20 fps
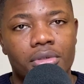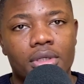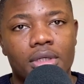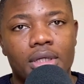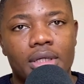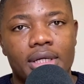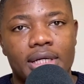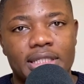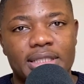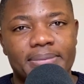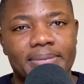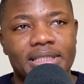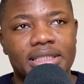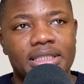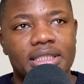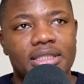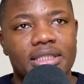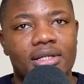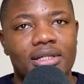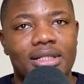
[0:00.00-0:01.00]
As much as
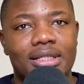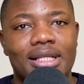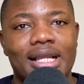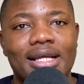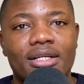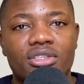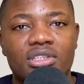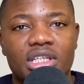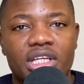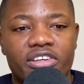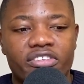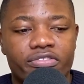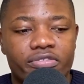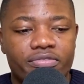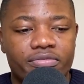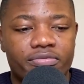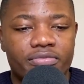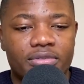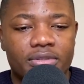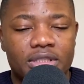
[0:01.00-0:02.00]
I'd like to
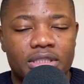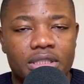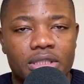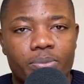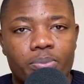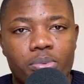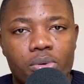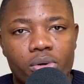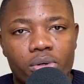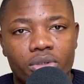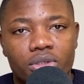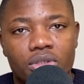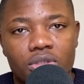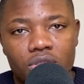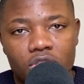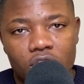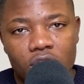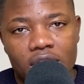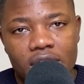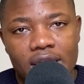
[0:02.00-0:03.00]
give support to
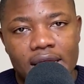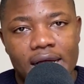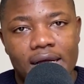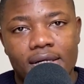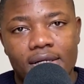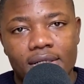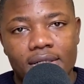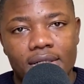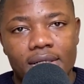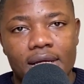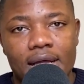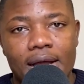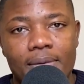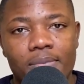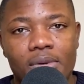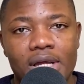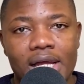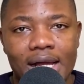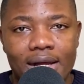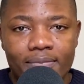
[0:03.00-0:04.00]
the young
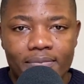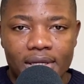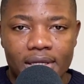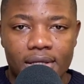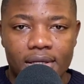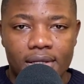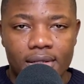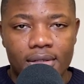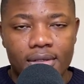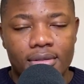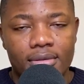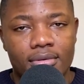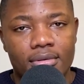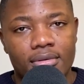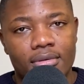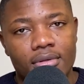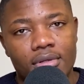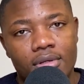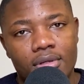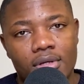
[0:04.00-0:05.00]
upcoming
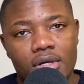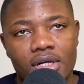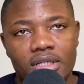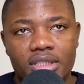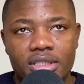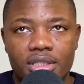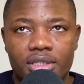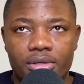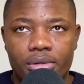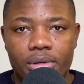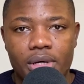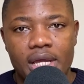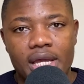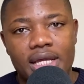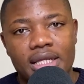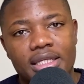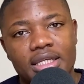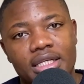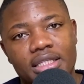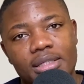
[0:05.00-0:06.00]
content
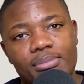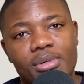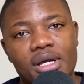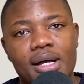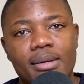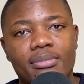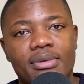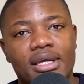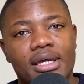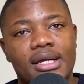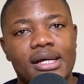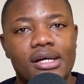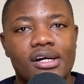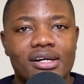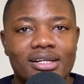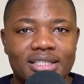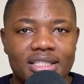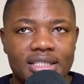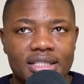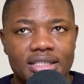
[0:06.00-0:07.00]
creators, upcoming
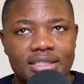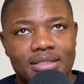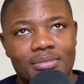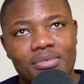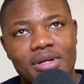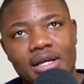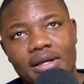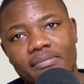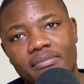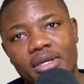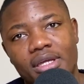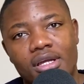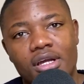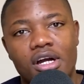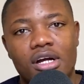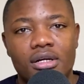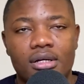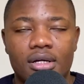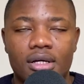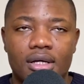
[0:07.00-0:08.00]
artists, upcoming
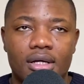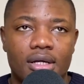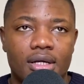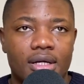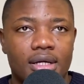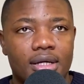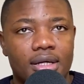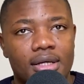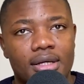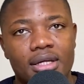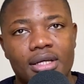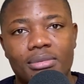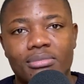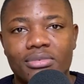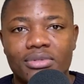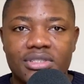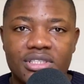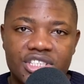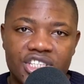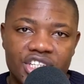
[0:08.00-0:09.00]

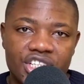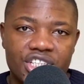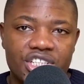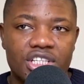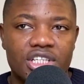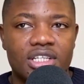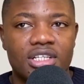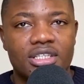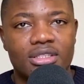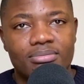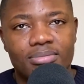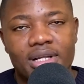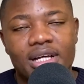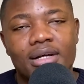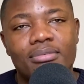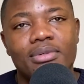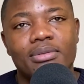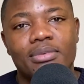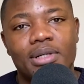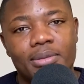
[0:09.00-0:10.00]
musicians, blah, blah,
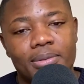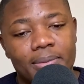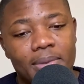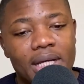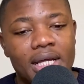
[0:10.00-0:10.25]
blah, blah.